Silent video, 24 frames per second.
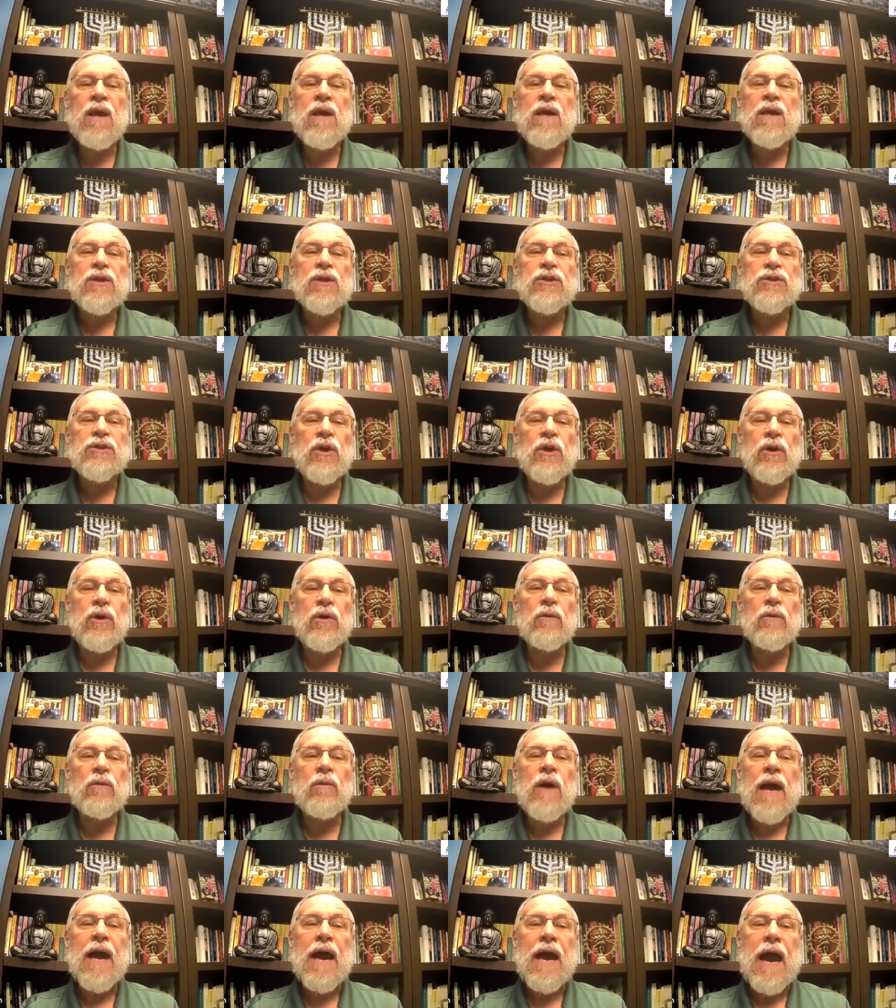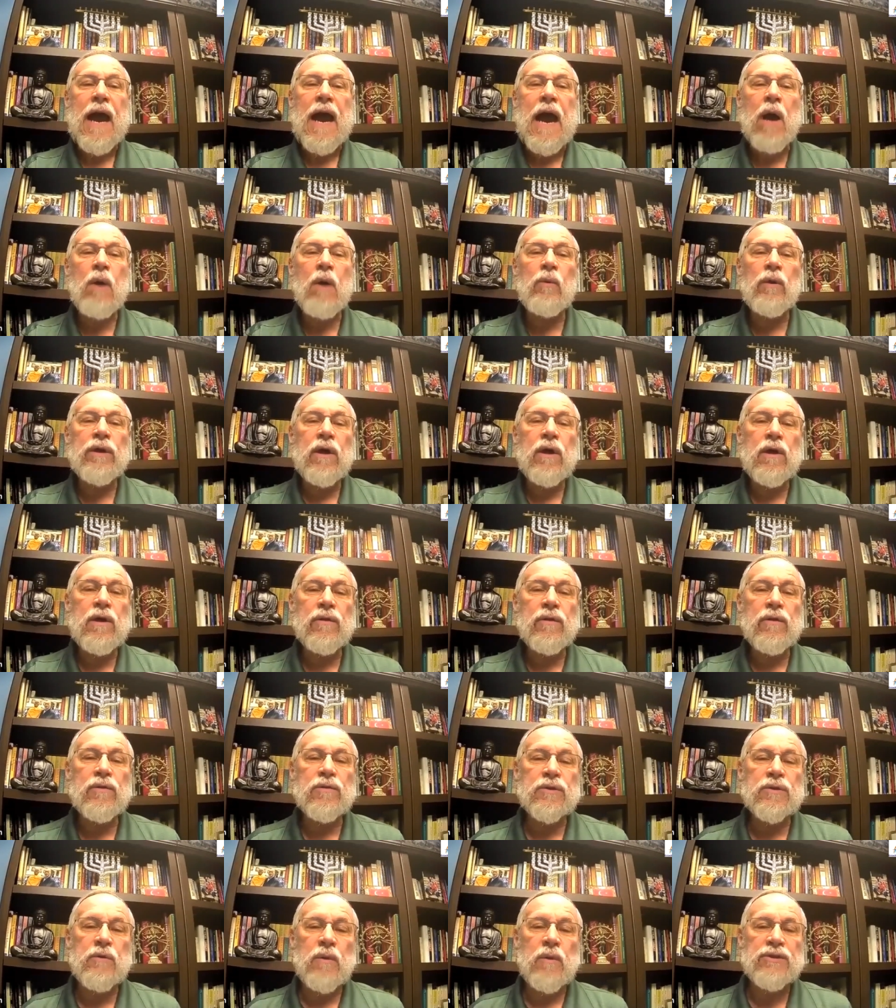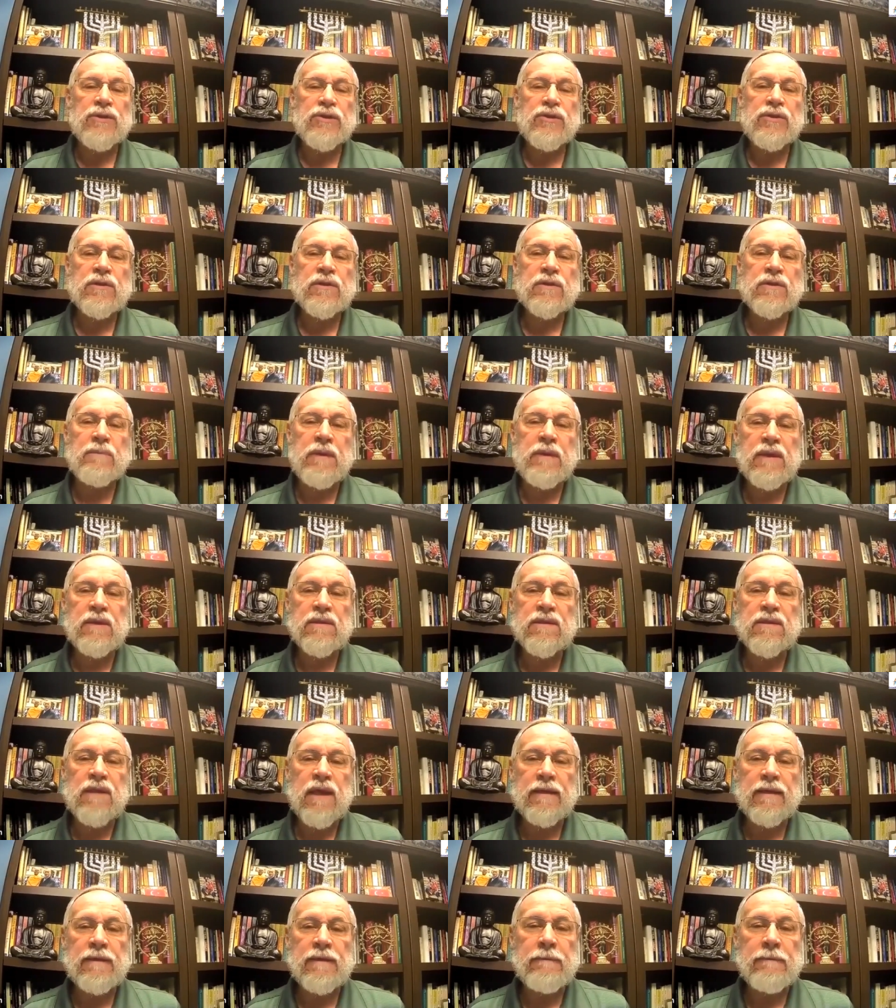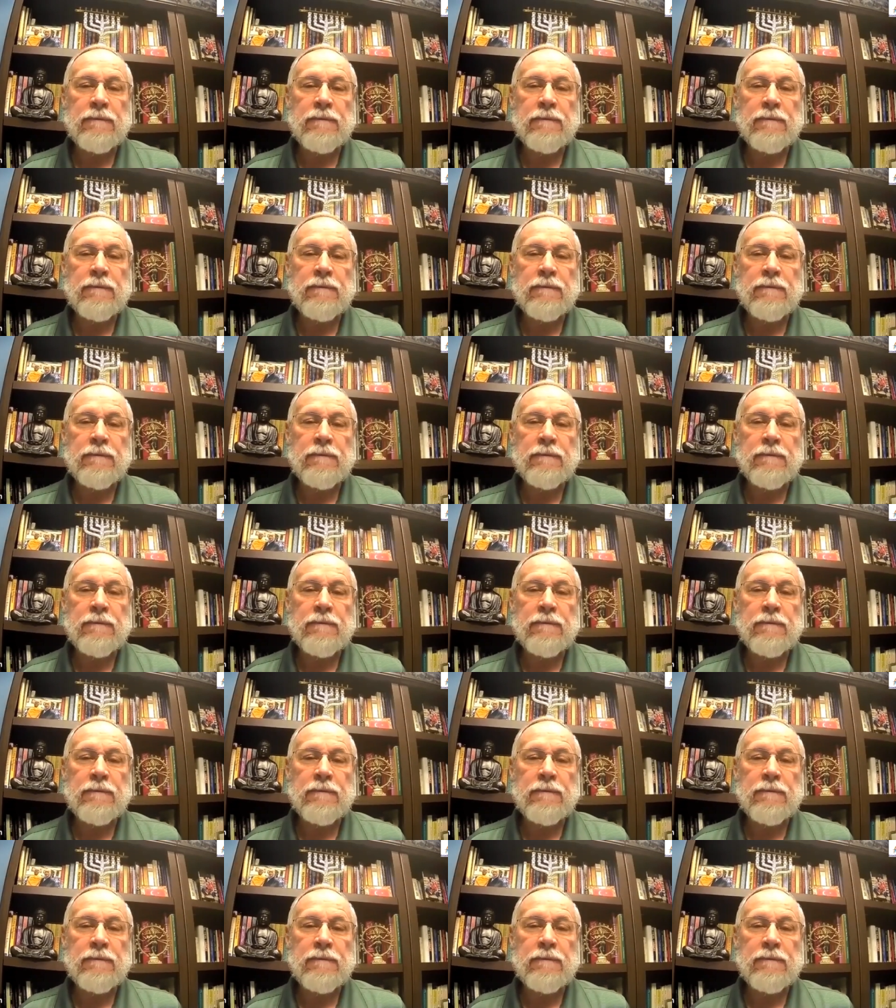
So yeah. How would all those questions be decided?